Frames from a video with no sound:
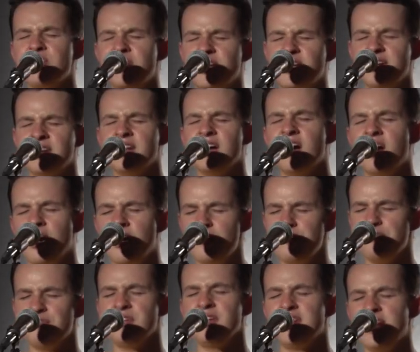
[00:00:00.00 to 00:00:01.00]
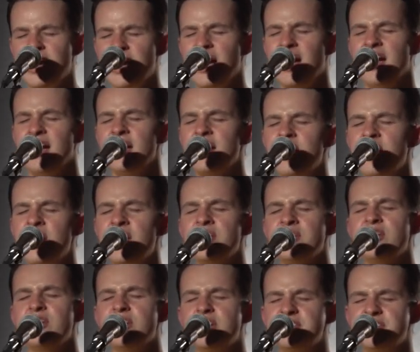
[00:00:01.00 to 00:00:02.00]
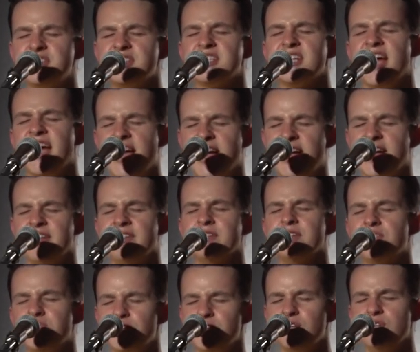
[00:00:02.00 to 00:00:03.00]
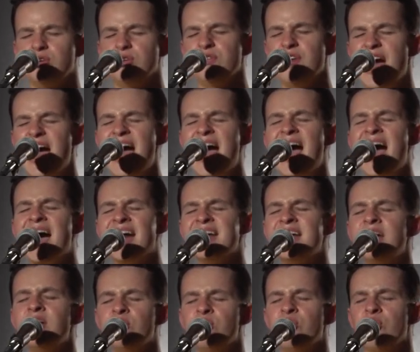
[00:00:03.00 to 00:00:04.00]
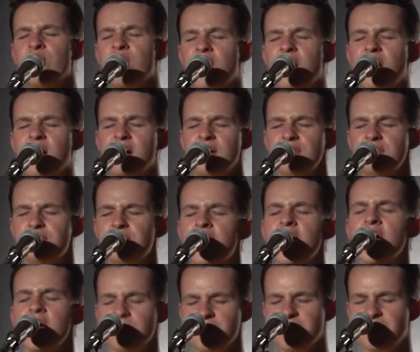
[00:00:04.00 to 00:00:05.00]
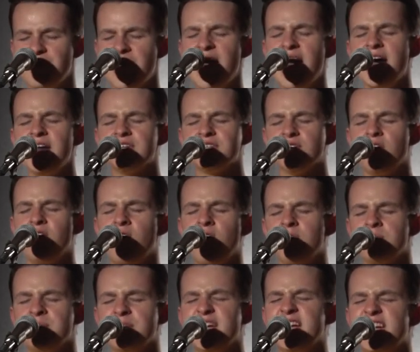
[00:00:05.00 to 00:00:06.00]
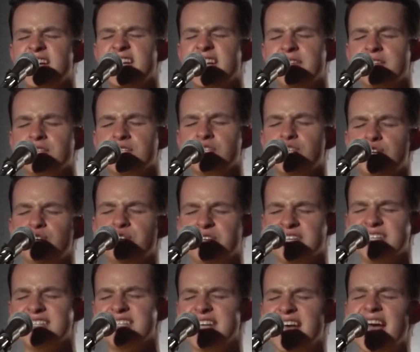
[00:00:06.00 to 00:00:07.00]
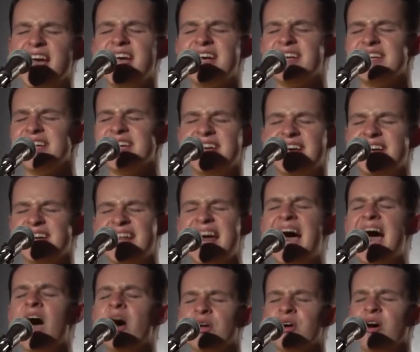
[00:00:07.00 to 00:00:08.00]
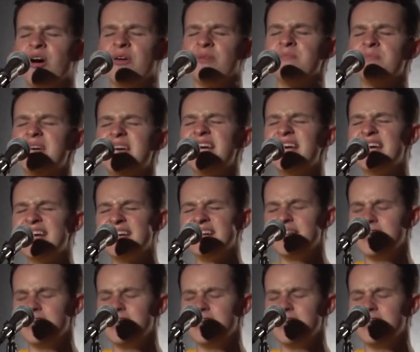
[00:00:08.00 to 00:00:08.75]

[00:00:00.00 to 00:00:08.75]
enough, and I understand that you've had it rough, but that don't mean that you can take it out on me.